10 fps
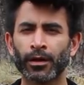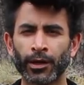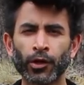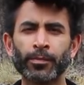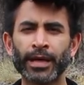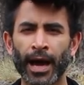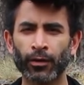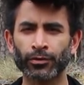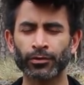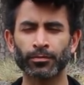Hear me
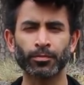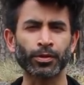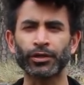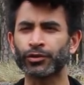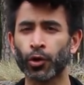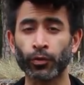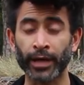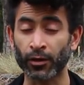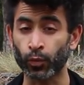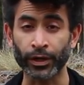out. Please don't
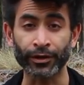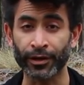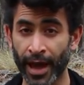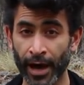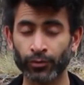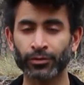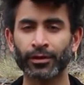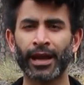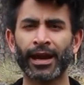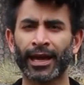get weirded out
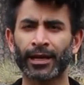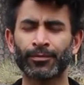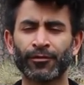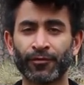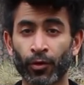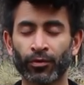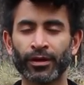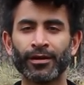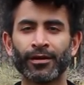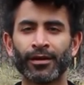and hang up the
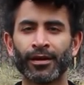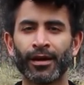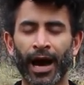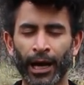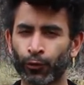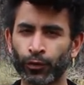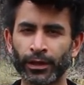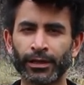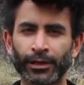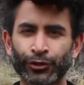phone. I
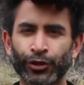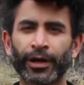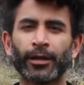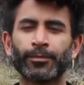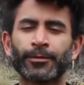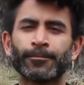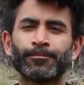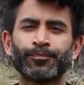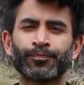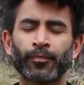really need your help.
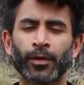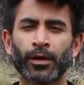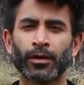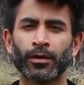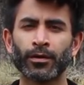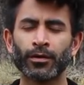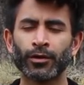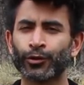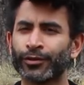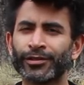
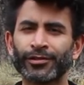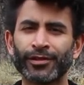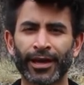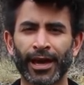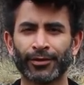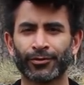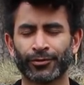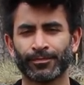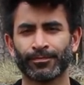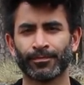So, this is the
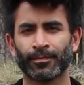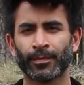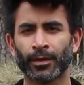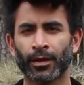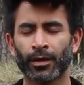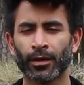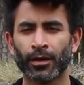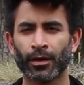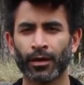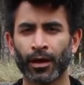case.
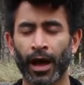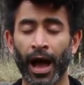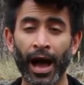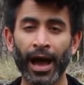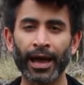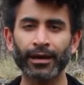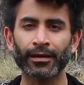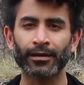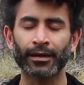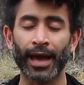I
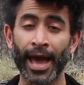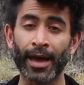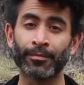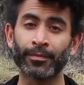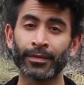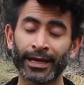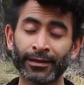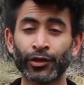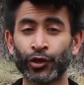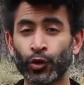am
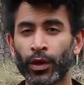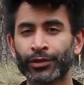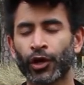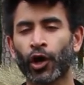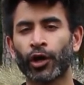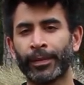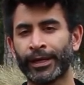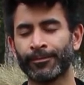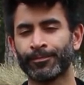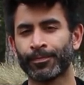in the US
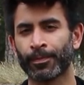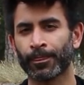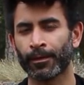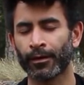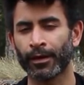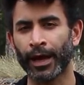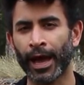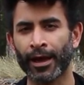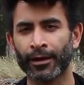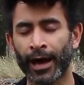Army
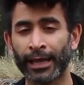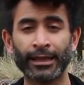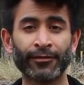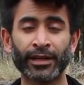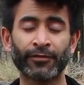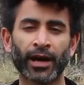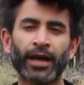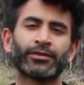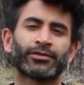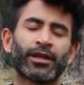and I live in
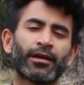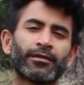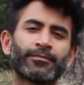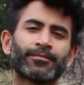Afghanistan.